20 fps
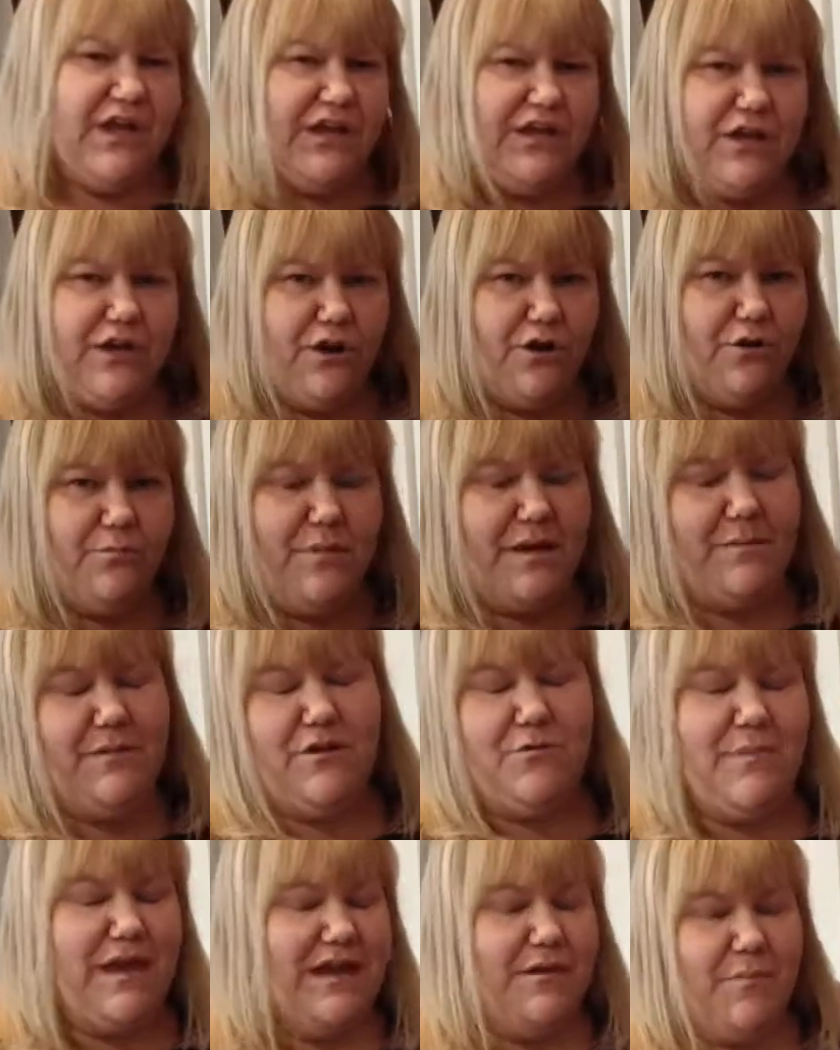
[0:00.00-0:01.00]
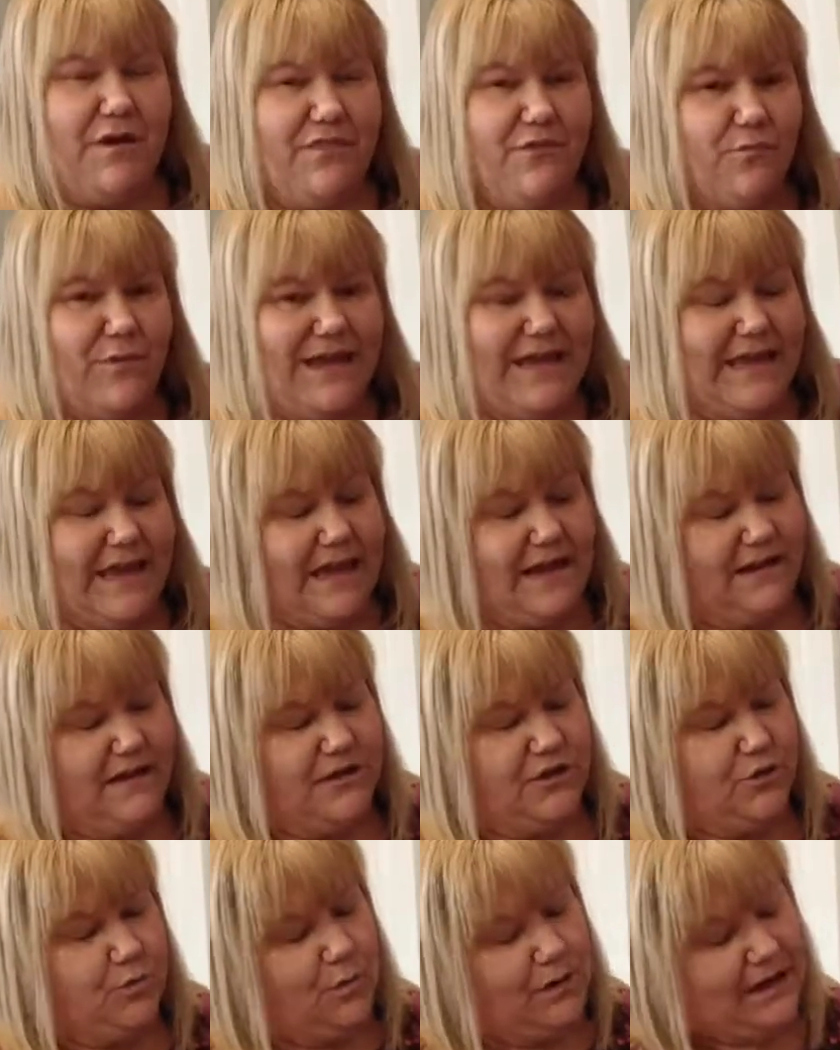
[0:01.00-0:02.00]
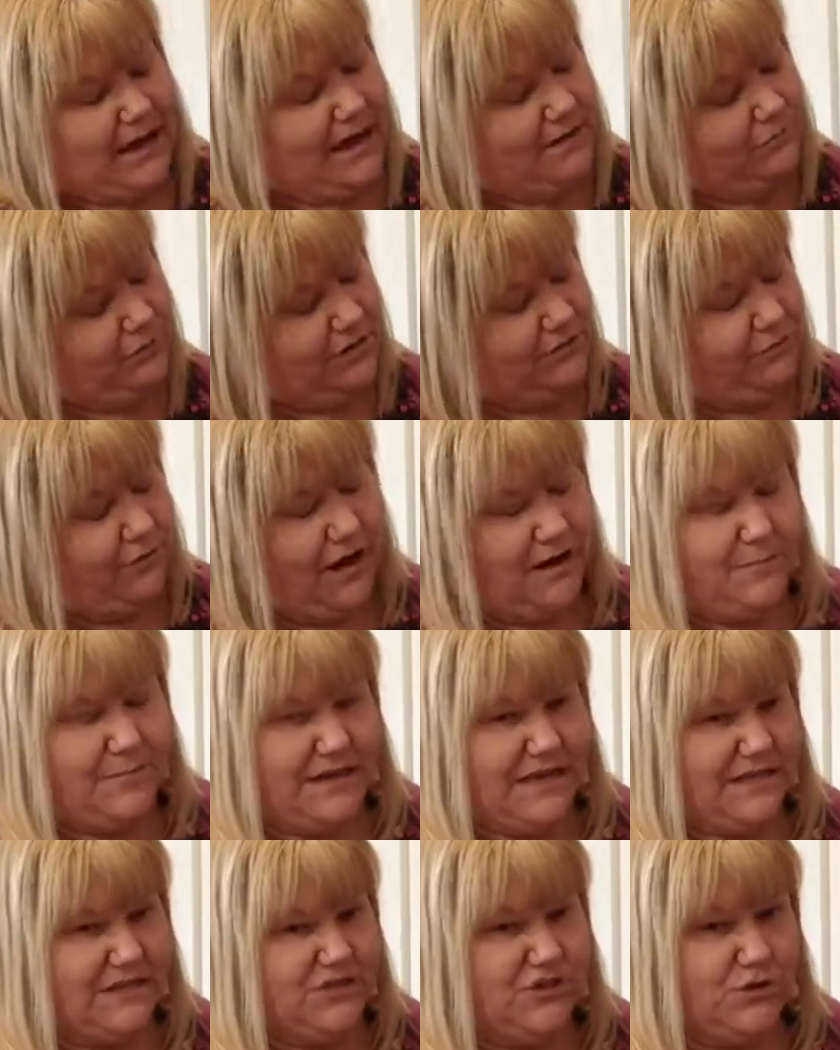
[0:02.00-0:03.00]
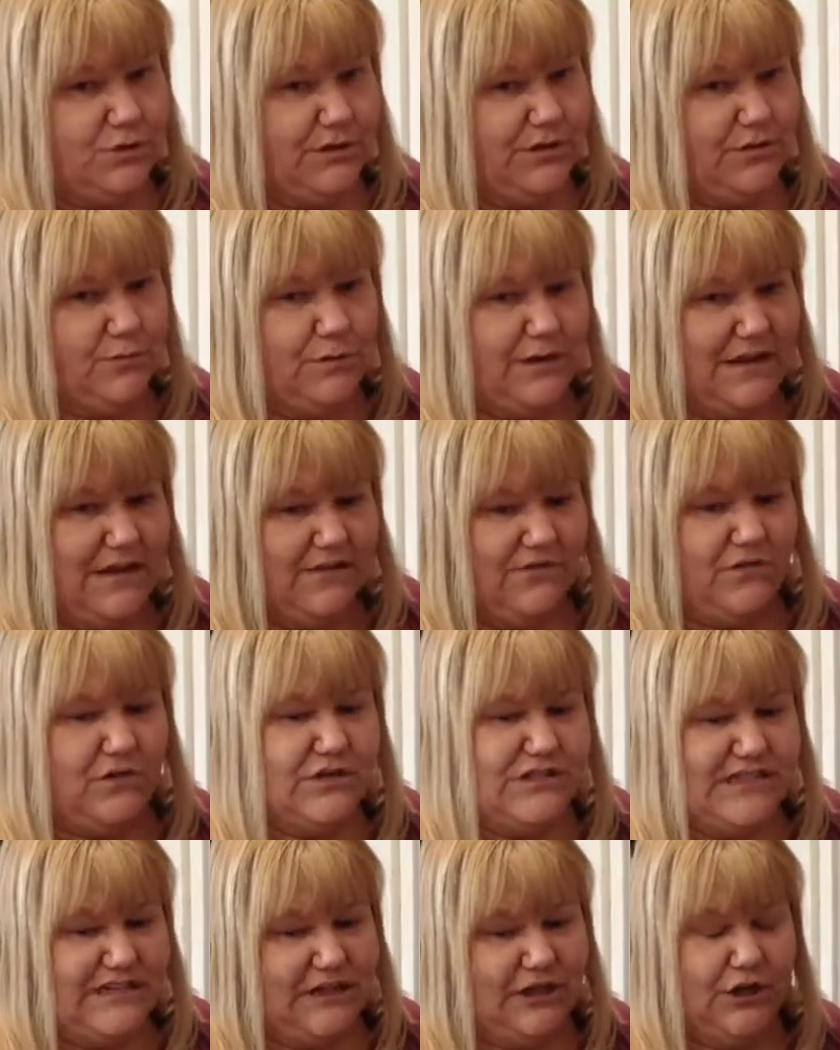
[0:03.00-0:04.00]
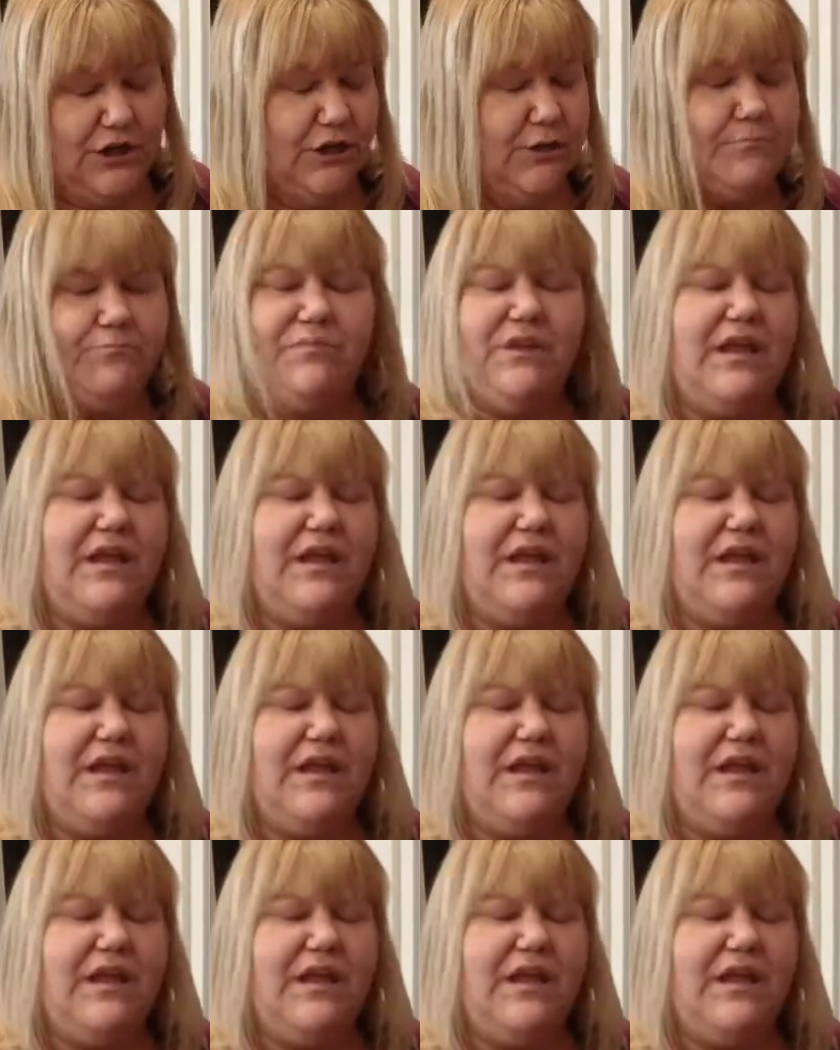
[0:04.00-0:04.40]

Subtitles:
you know, maybe you made them on the weekend and you want to have refried beans during the week for dinner.